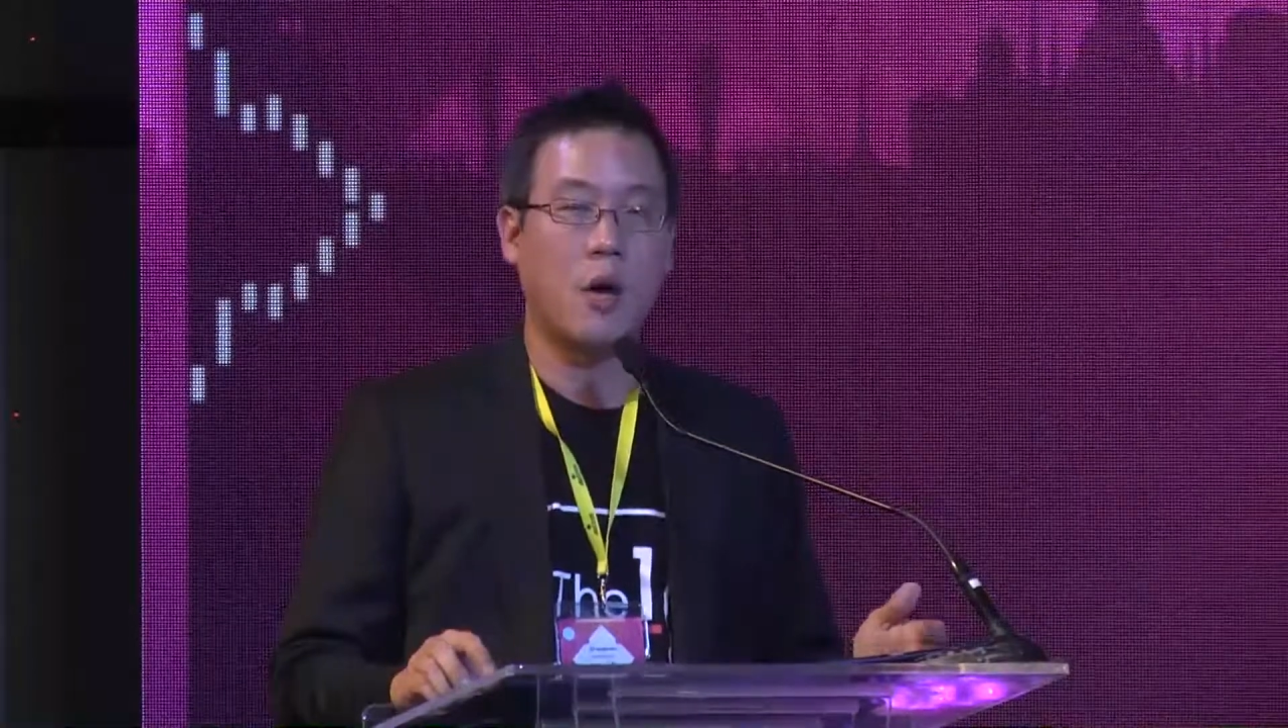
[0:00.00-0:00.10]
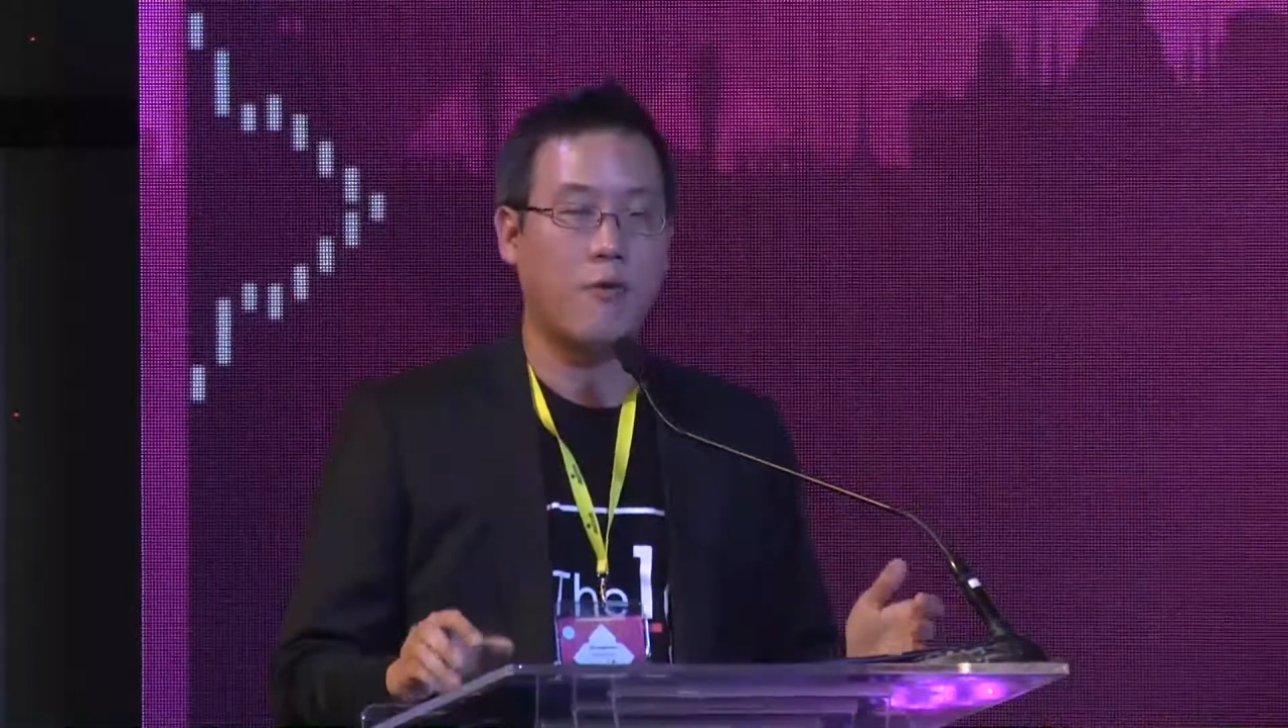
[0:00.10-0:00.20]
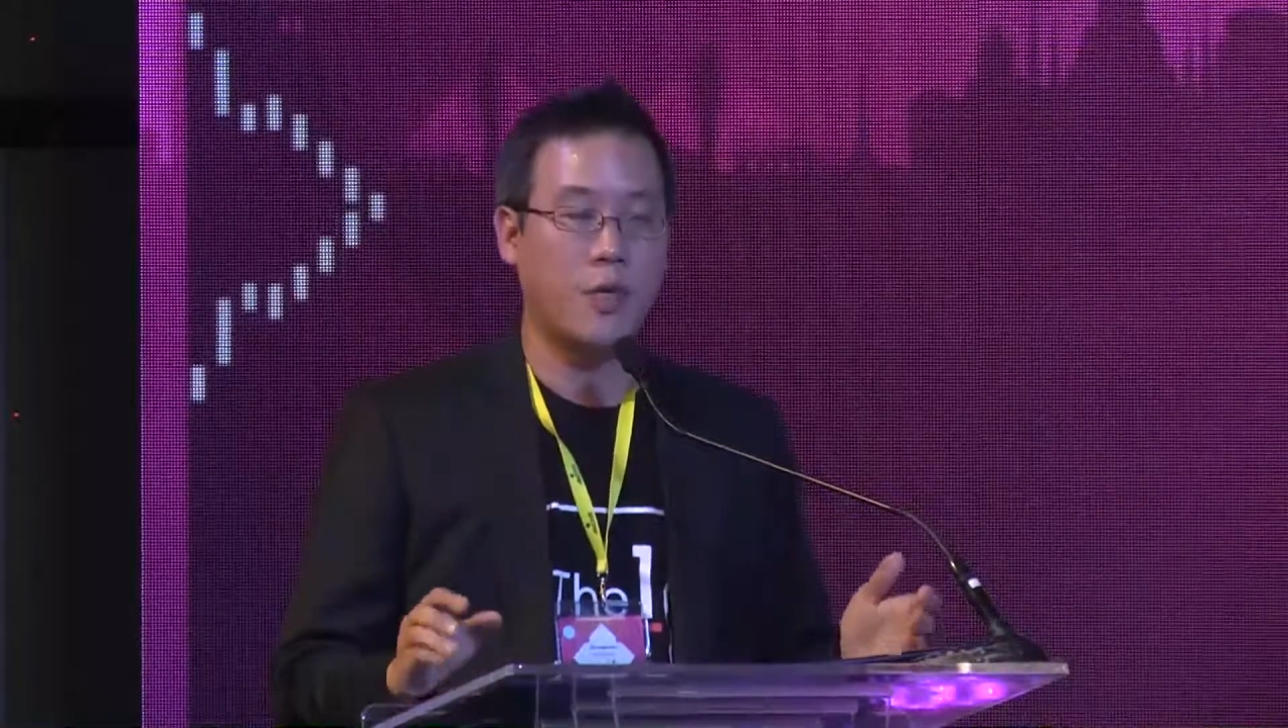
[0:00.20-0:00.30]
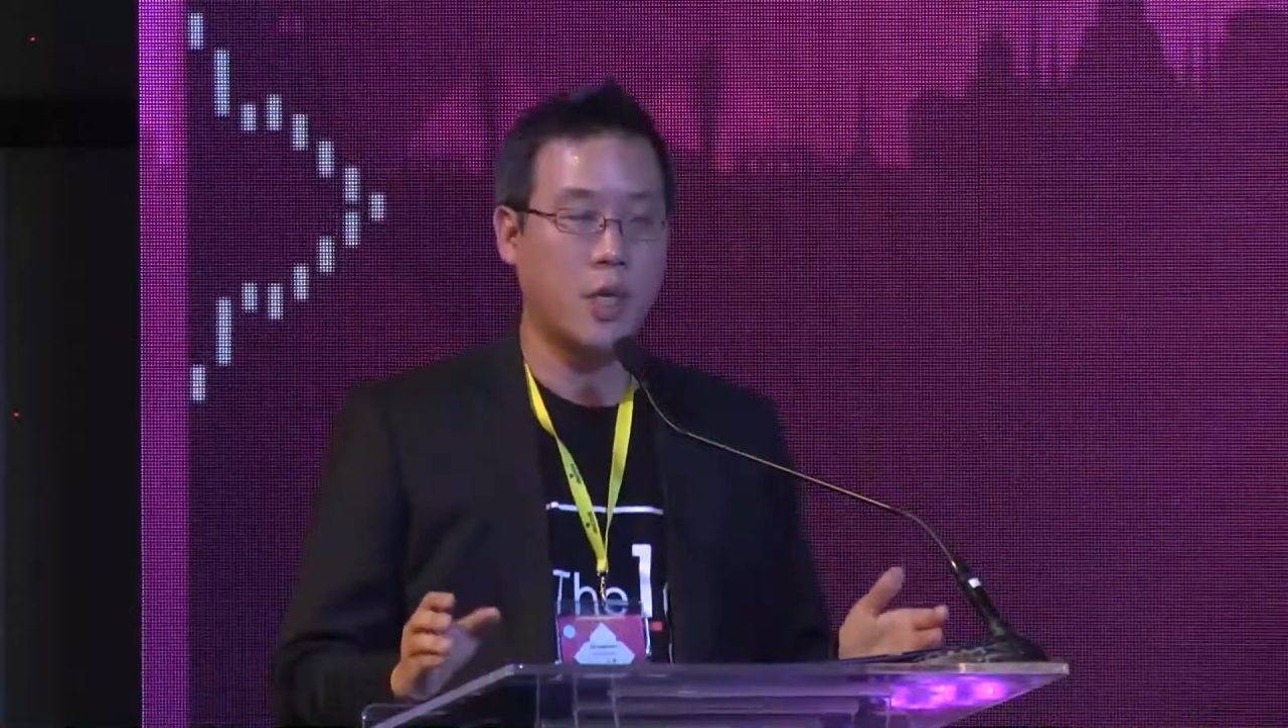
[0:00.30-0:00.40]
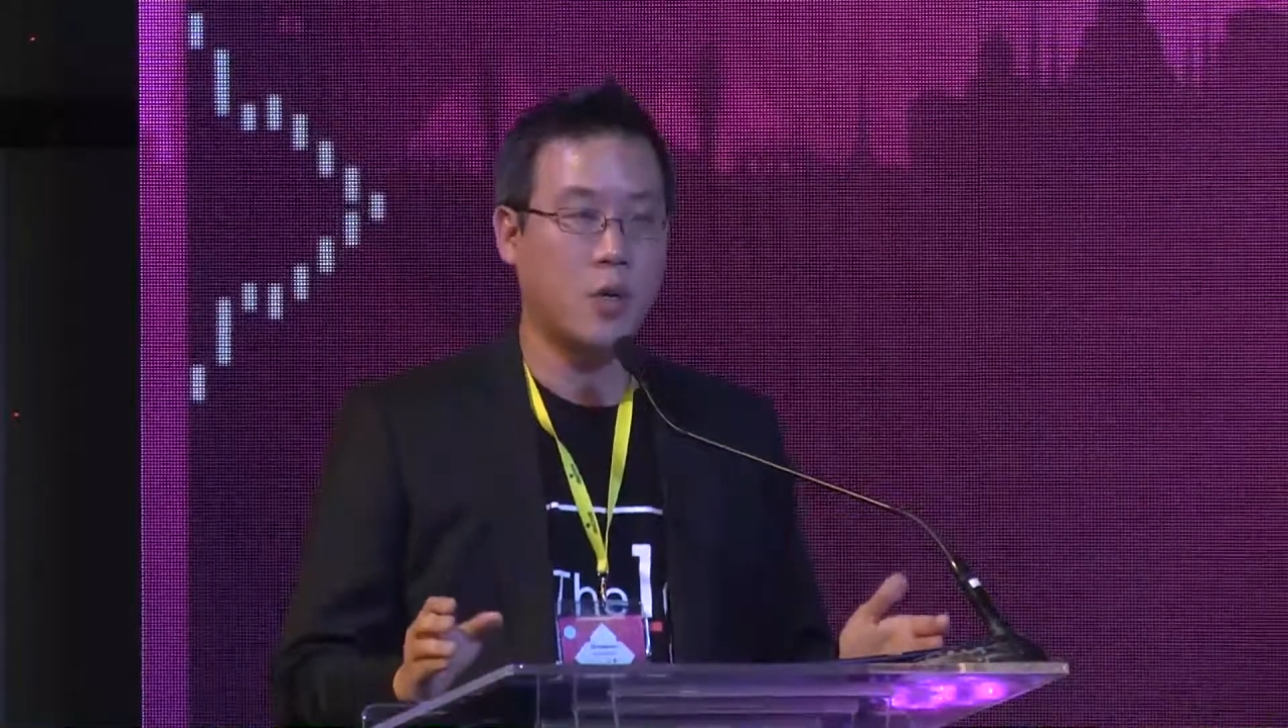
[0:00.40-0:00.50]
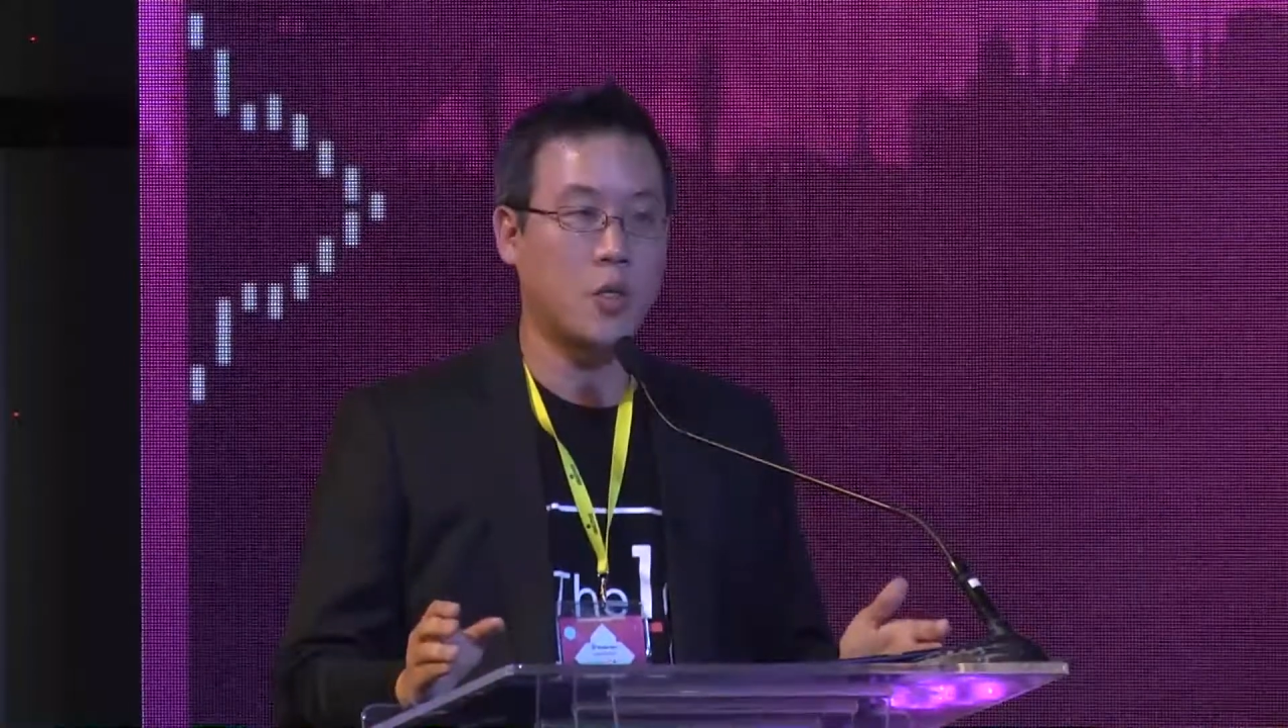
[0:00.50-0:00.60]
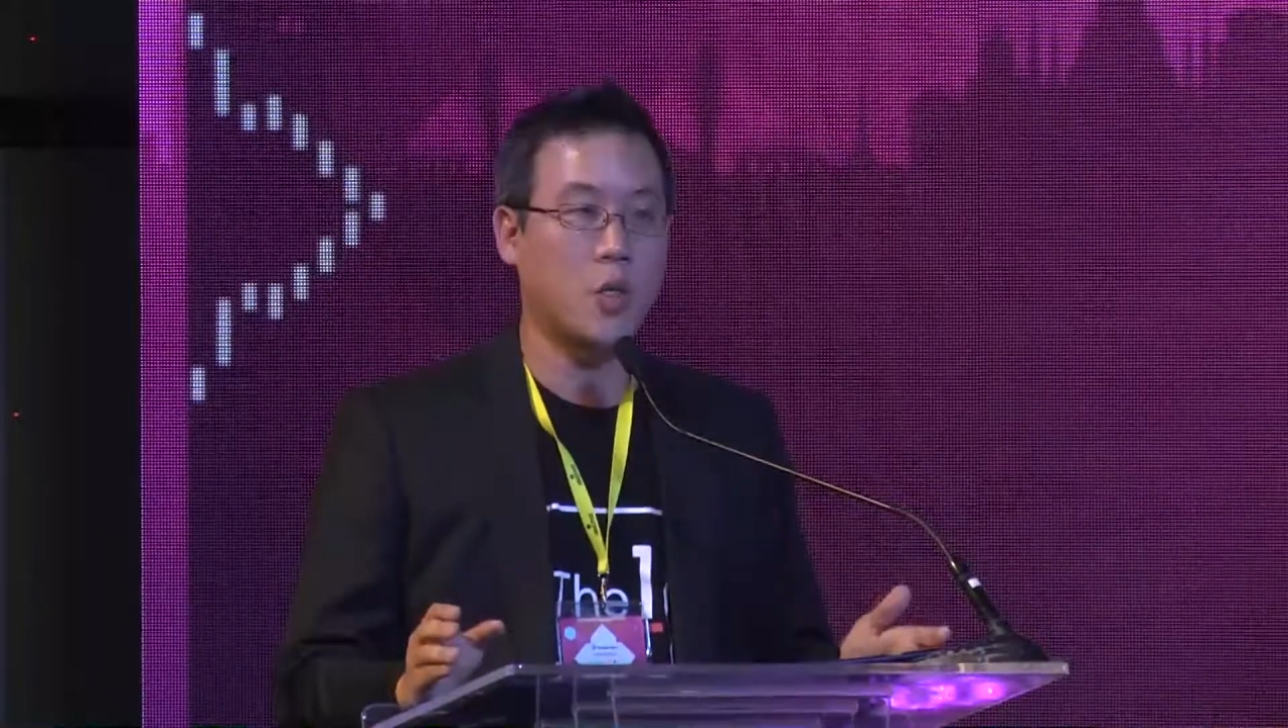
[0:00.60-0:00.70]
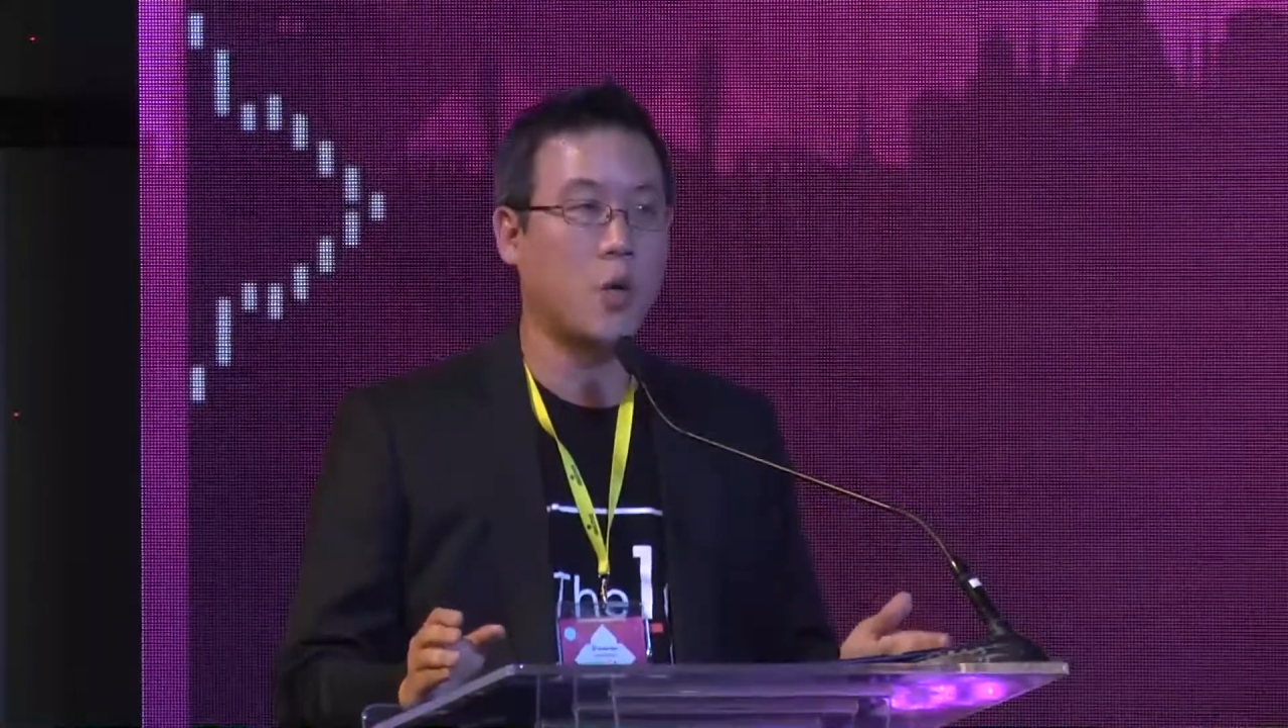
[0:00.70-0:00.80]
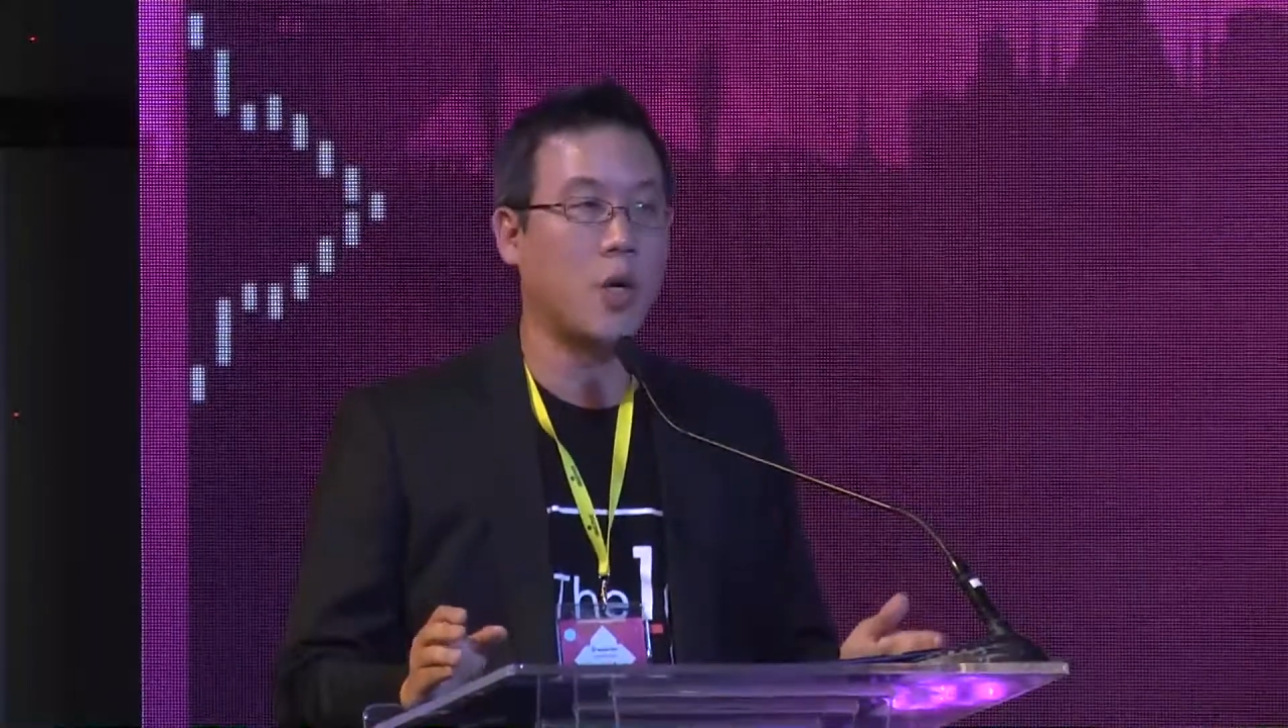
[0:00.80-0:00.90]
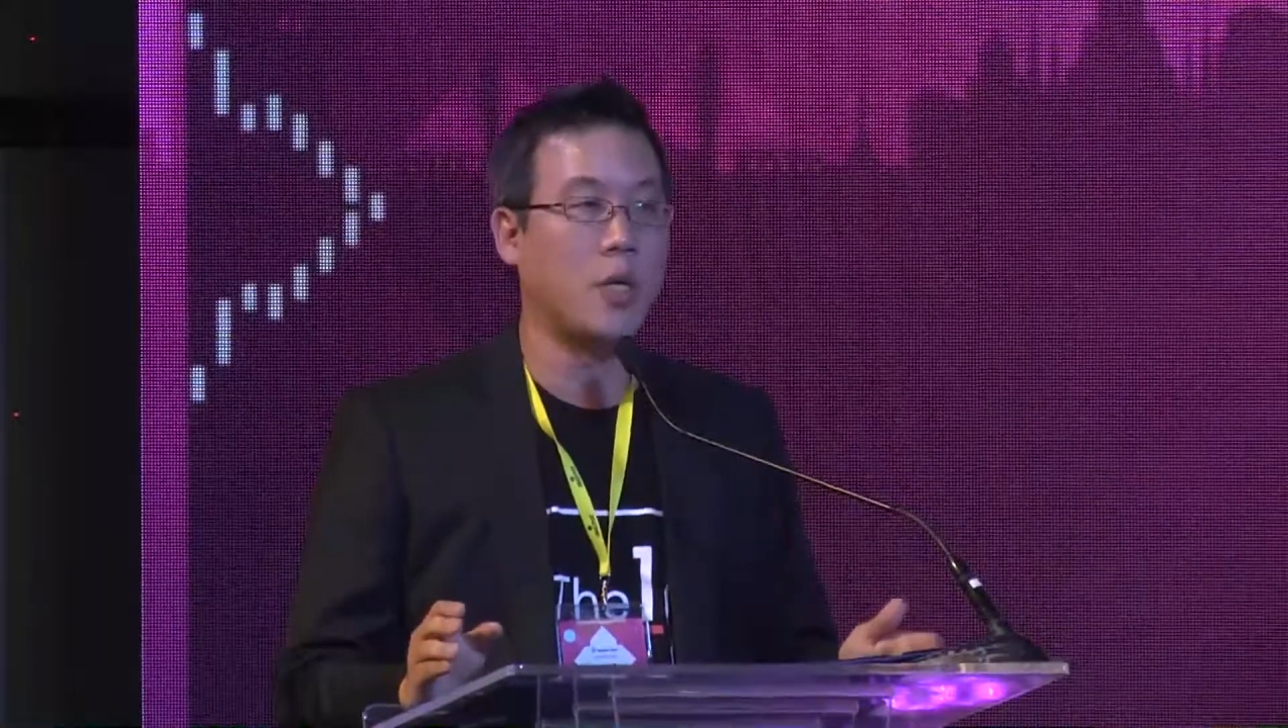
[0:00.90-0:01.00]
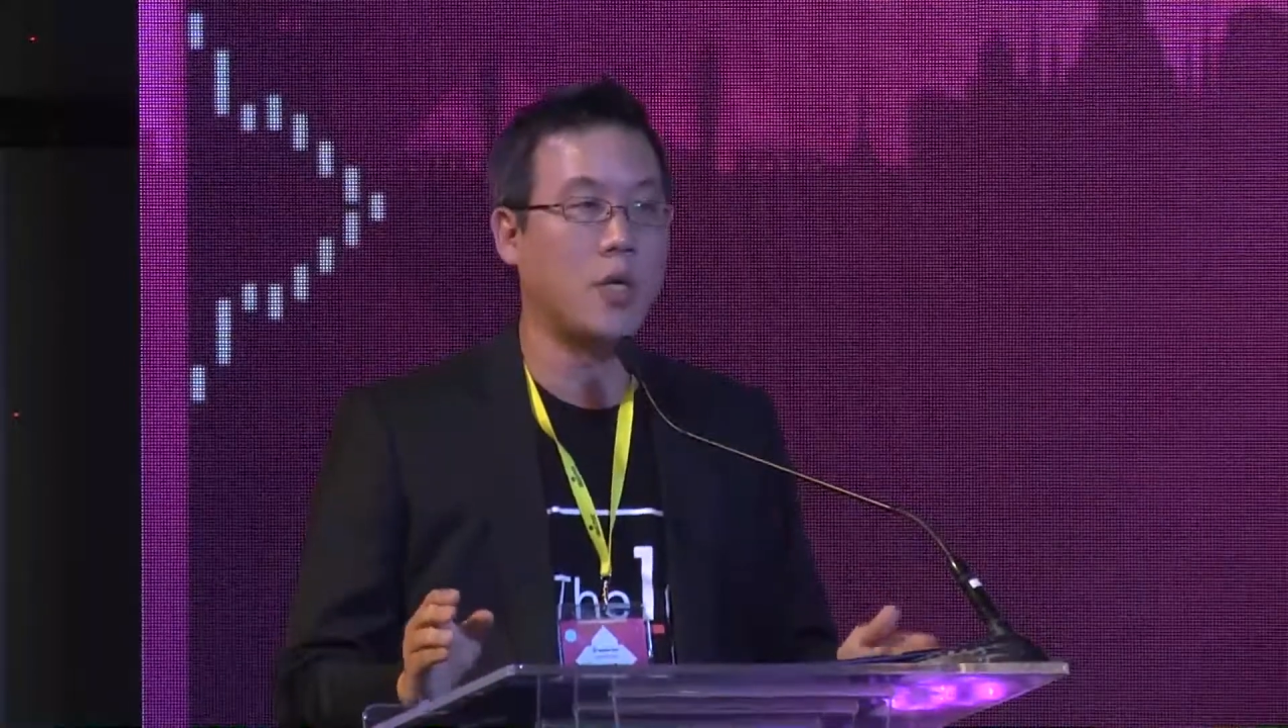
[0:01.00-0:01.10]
physical store in